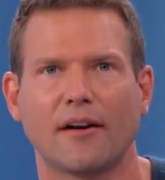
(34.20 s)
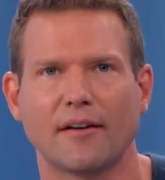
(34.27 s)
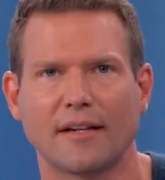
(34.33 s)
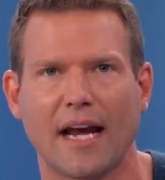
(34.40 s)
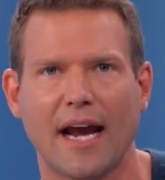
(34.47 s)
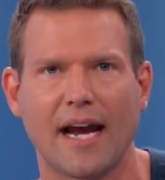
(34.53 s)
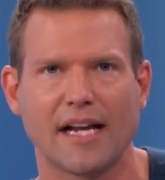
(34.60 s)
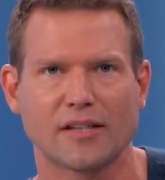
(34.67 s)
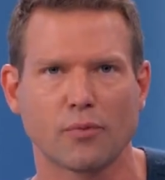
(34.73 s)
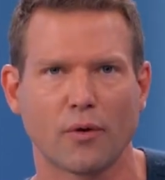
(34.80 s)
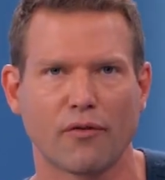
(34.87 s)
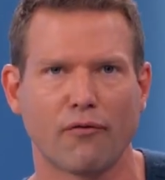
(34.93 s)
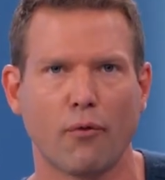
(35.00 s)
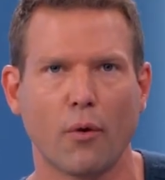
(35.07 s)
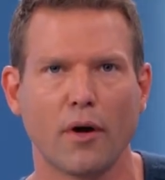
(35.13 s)
their diets
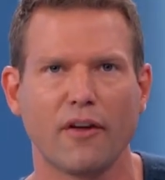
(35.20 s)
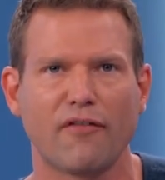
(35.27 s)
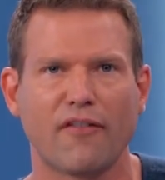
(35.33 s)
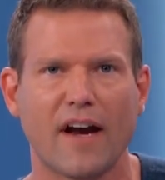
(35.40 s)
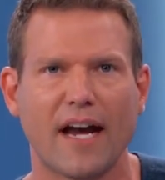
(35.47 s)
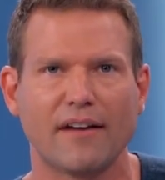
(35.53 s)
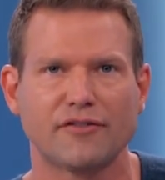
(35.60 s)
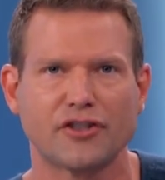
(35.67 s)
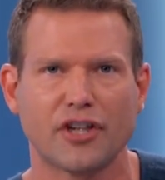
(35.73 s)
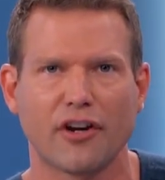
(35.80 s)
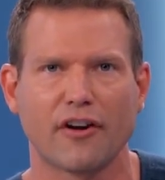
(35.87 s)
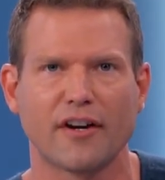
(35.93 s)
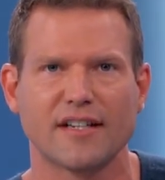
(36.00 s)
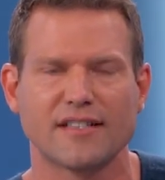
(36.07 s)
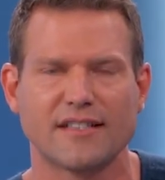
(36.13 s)
with 45
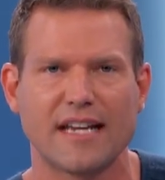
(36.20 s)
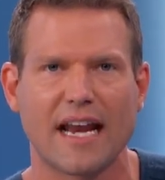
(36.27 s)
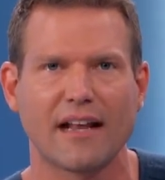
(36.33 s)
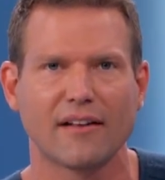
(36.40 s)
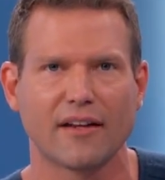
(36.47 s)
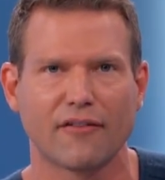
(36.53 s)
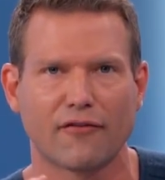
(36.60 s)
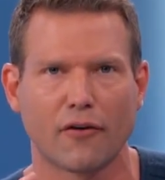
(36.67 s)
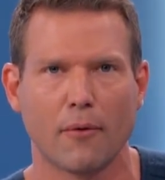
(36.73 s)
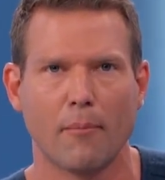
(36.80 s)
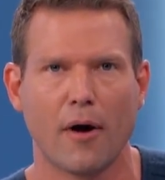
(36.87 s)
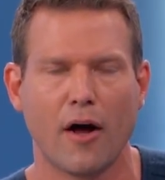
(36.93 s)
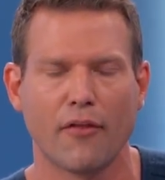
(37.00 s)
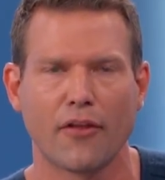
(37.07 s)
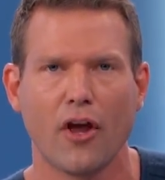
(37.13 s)
cherries daily for a
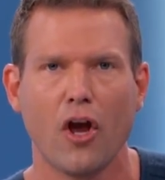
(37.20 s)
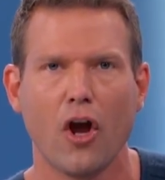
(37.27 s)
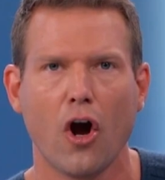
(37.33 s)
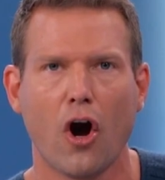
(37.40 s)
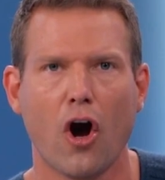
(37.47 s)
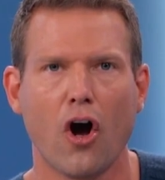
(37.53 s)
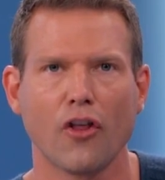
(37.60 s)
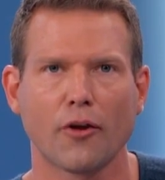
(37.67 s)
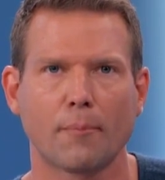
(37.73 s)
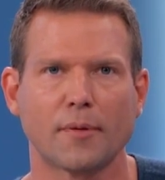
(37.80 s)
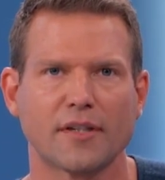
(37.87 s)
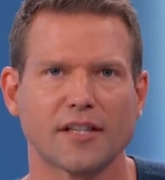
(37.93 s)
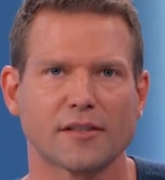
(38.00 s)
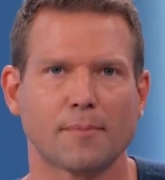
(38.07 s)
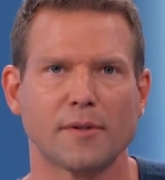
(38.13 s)
month. All the
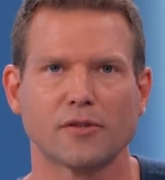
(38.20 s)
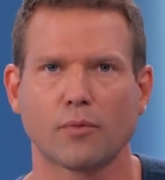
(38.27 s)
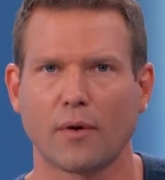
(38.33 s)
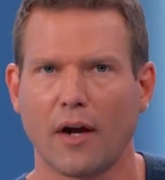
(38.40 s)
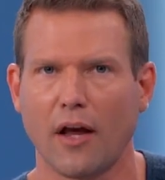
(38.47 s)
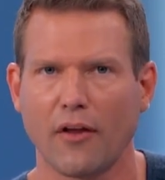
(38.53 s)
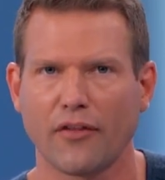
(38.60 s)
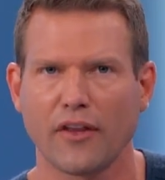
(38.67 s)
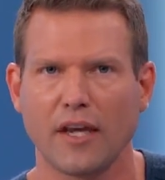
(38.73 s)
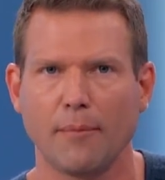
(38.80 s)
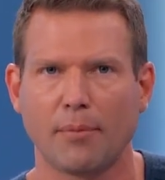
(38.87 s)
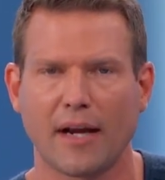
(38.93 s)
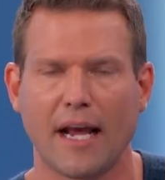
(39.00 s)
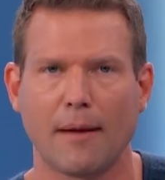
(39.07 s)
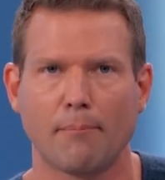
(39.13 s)
participants were healthy,
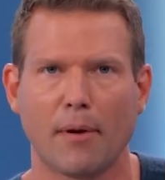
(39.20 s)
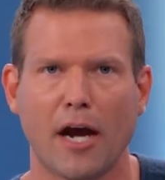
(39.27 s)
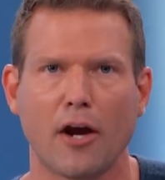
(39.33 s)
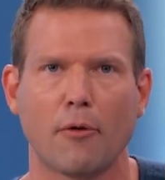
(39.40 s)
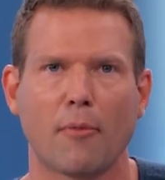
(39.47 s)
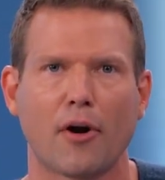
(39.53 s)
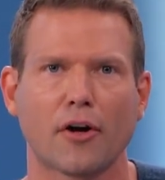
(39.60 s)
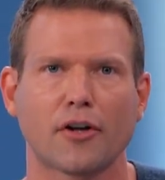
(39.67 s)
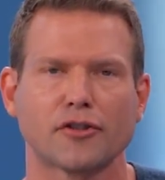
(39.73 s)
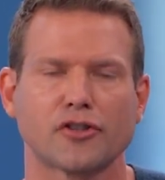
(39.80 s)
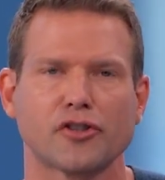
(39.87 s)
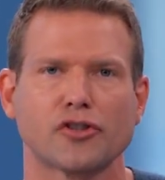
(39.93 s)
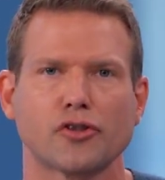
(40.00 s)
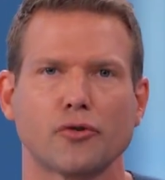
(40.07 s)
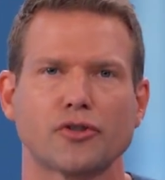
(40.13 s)
but had
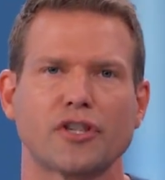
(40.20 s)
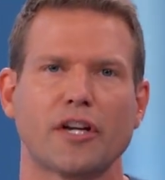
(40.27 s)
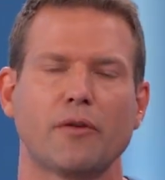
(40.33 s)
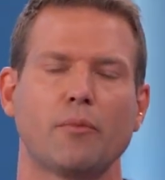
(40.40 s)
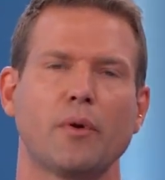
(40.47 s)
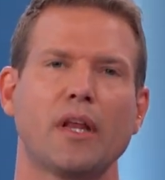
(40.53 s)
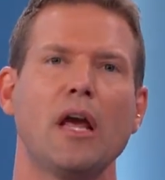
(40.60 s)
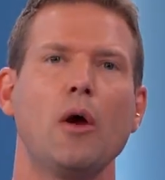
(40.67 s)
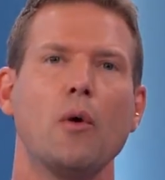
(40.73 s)
biomarkers associated